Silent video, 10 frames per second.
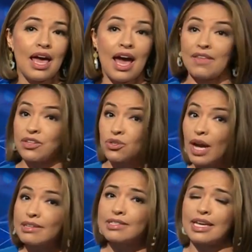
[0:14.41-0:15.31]
And the
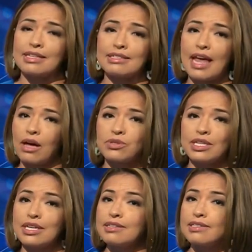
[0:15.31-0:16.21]
tri state is now
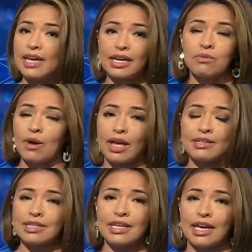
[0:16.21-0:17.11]
seeing a steady
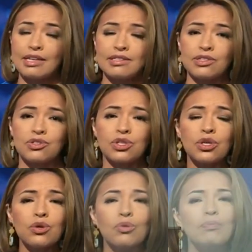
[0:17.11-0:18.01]
rise in cases, too.